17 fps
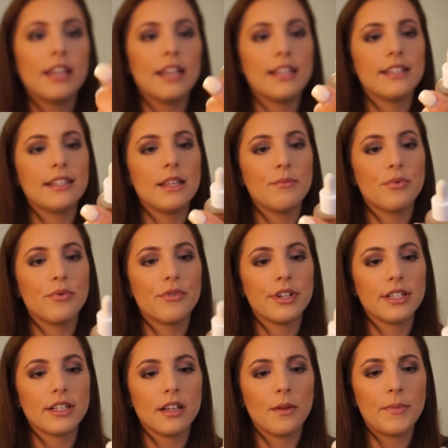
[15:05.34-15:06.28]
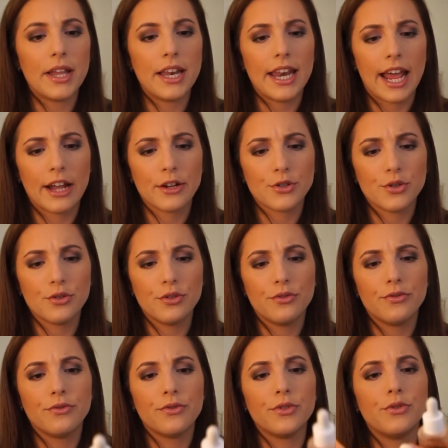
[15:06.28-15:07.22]
is the Prism Natural
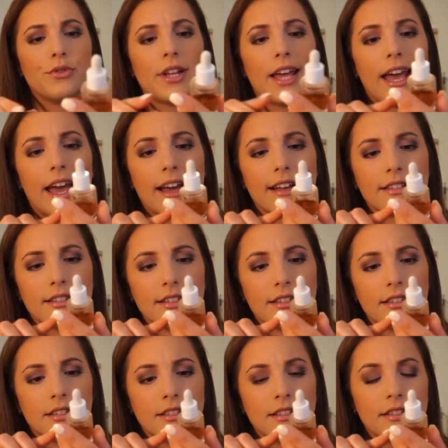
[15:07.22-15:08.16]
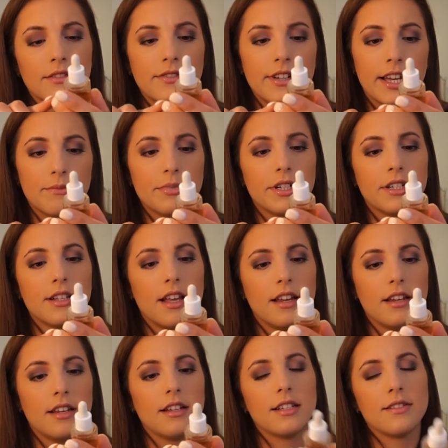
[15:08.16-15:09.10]
Fruit Acid
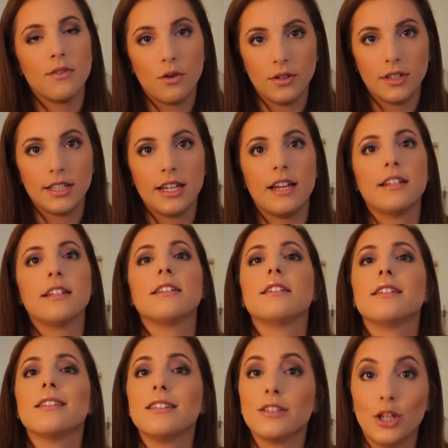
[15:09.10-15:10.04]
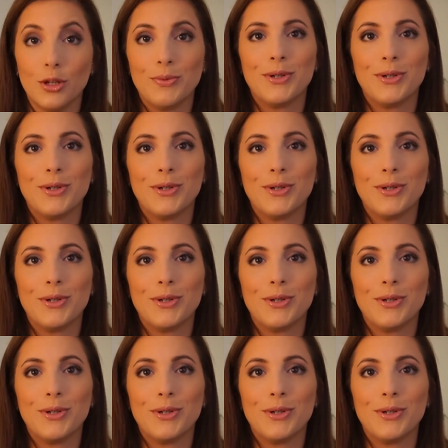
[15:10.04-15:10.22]
5% Exfoliating Glow